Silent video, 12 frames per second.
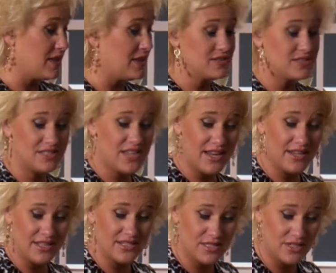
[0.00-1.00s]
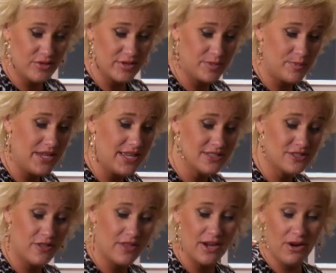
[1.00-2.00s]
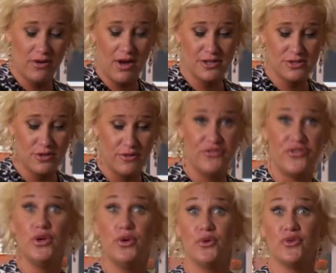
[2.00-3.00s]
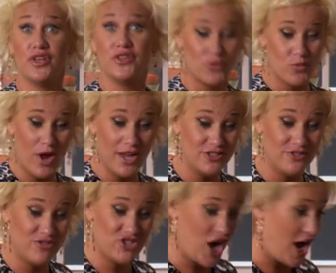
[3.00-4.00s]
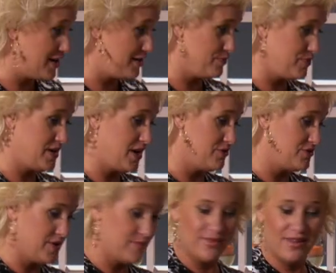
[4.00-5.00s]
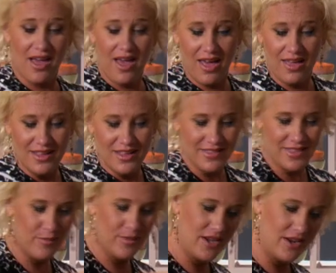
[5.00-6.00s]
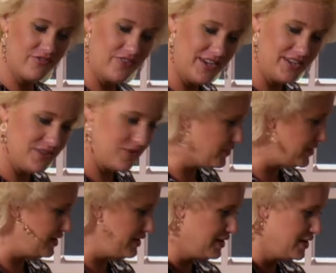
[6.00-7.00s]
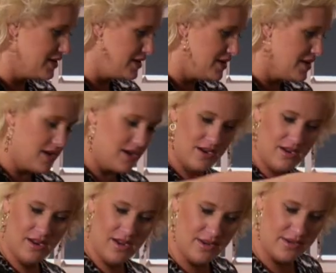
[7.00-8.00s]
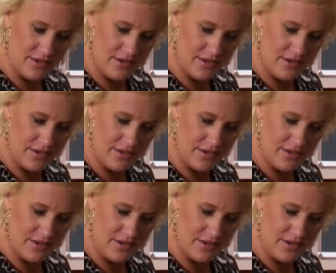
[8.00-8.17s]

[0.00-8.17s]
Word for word: they'll stay nice and crispy, and so they don't all sort of fuse into one giant potato chip. That'd be kind of funny too, wouldn't it? All right.